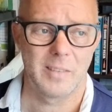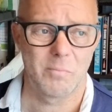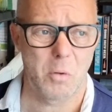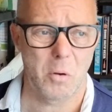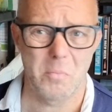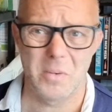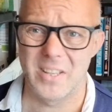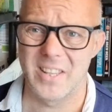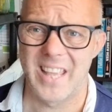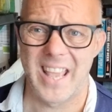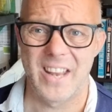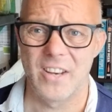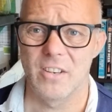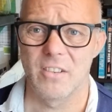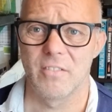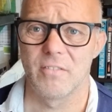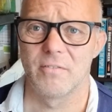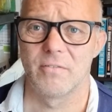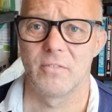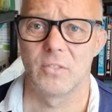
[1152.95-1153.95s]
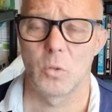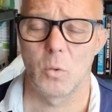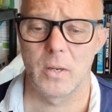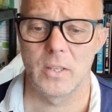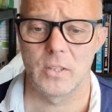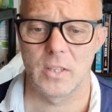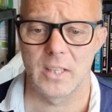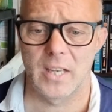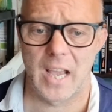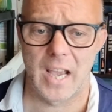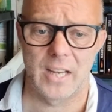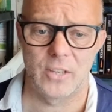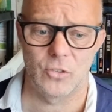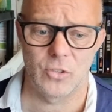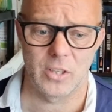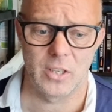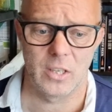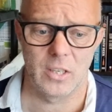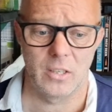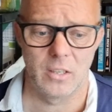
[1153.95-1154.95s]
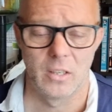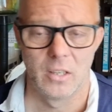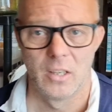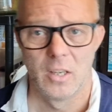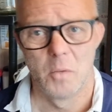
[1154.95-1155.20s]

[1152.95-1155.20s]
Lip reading: Probably the end of 2019,